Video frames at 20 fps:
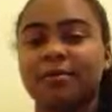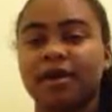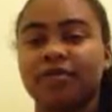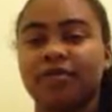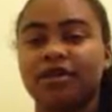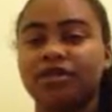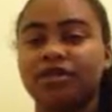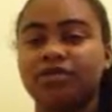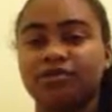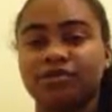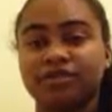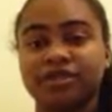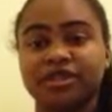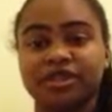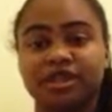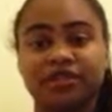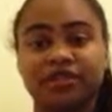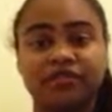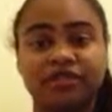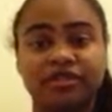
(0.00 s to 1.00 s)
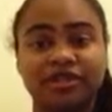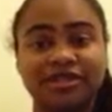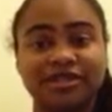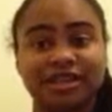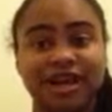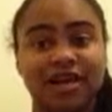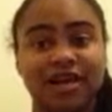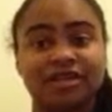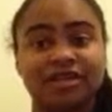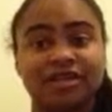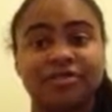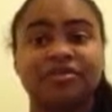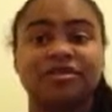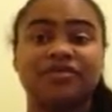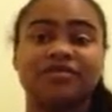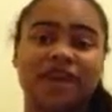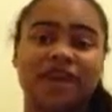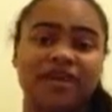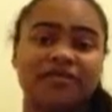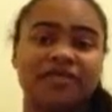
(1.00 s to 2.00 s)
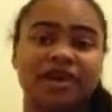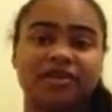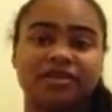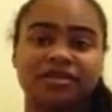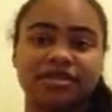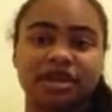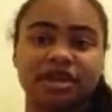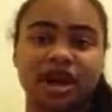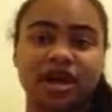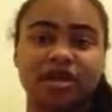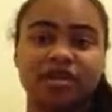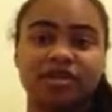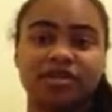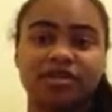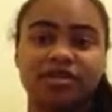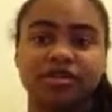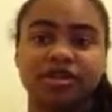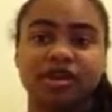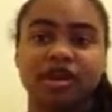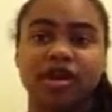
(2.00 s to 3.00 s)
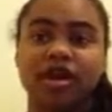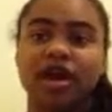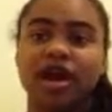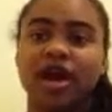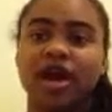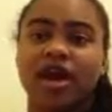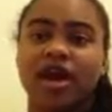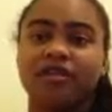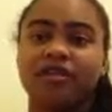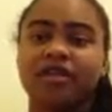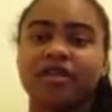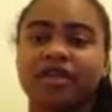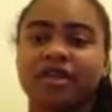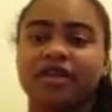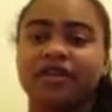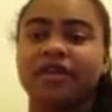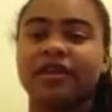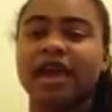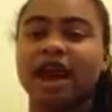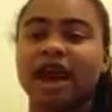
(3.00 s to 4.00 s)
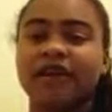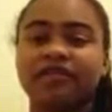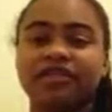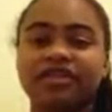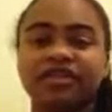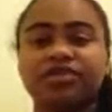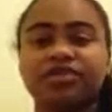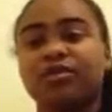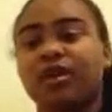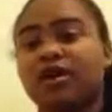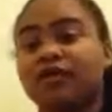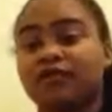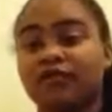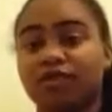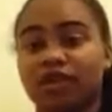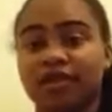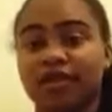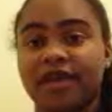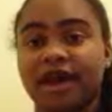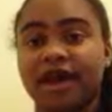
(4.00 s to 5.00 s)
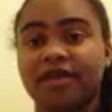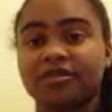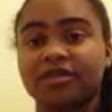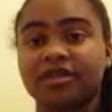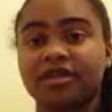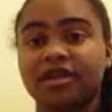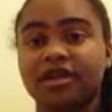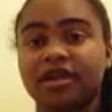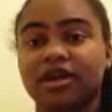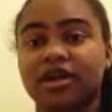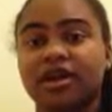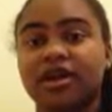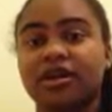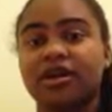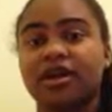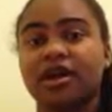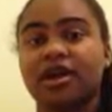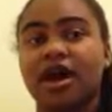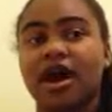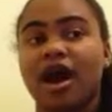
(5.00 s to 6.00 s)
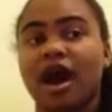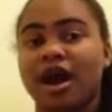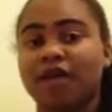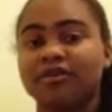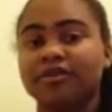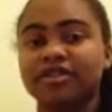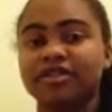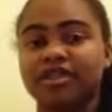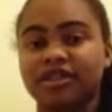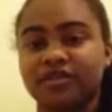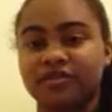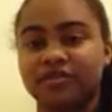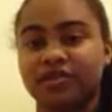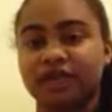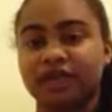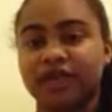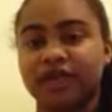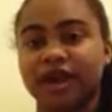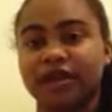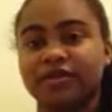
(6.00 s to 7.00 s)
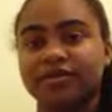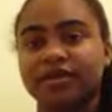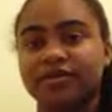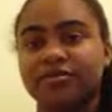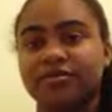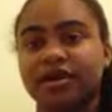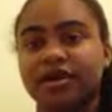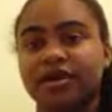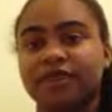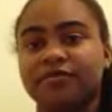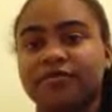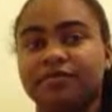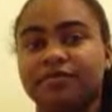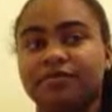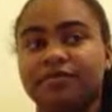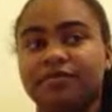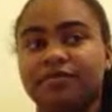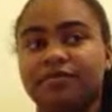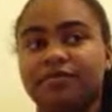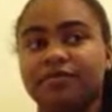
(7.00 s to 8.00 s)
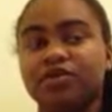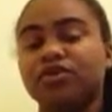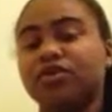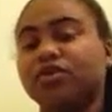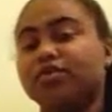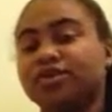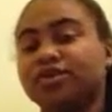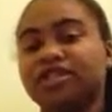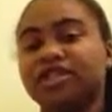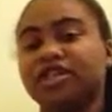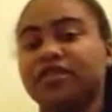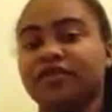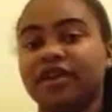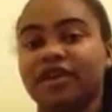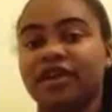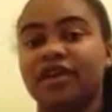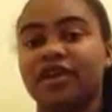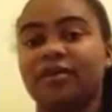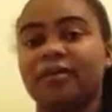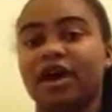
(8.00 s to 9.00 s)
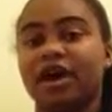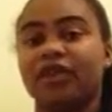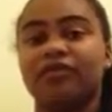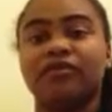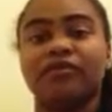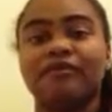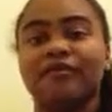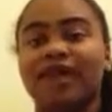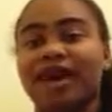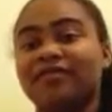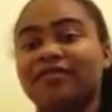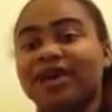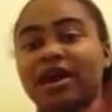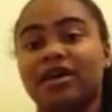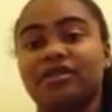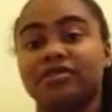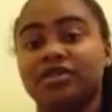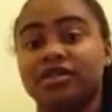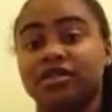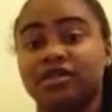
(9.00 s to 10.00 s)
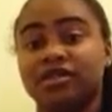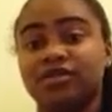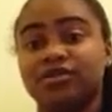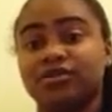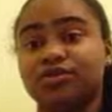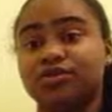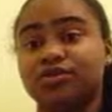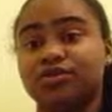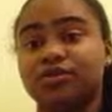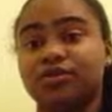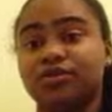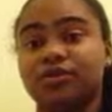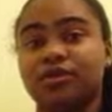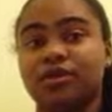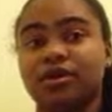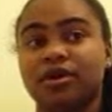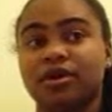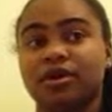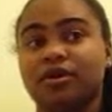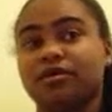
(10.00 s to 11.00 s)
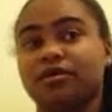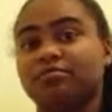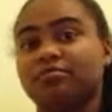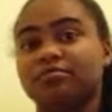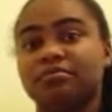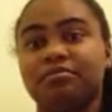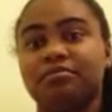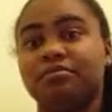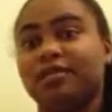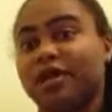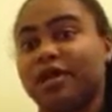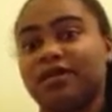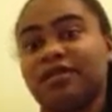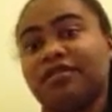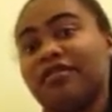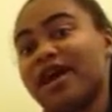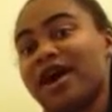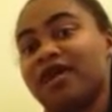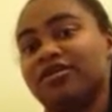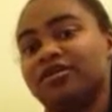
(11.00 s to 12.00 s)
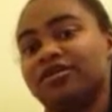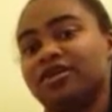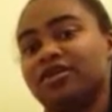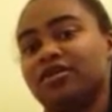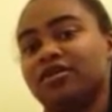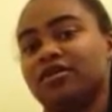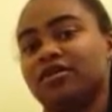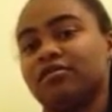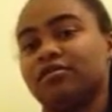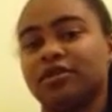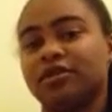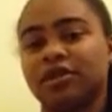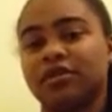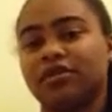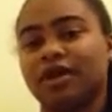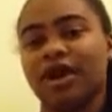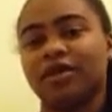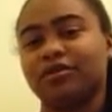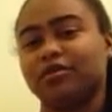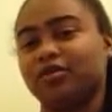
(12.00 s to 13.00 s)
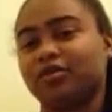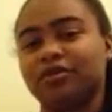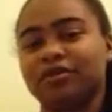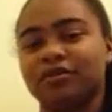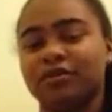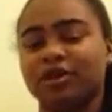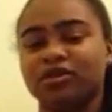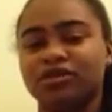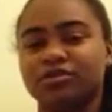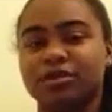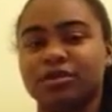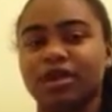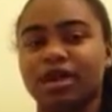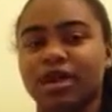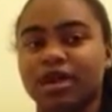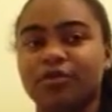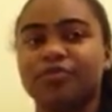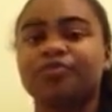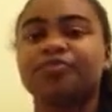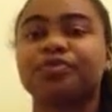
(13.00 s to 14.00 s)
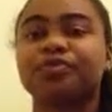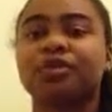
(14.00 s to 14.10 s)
amount that you can receive for this scholarship is $5,000, and they say that the average is around $4,000. I received $4,000, but you can receive any amount from $5,000 to like $1,000, or I don't know if it goes below.